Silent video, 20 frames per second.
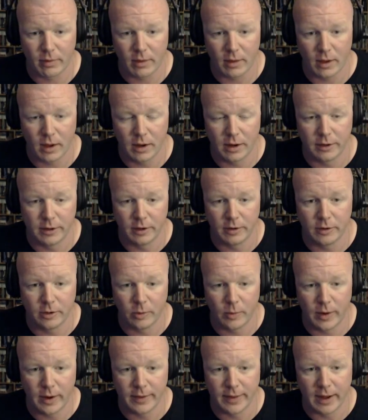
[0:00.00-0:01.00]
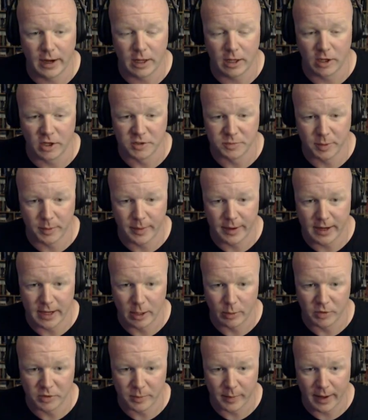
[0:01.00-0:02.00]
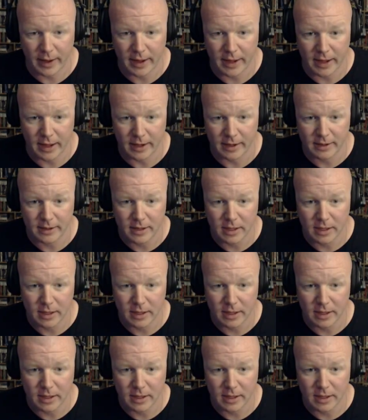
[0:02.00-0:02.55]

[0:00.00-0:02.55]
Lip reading: I don't know why that closed. Maybe I hit it with my head.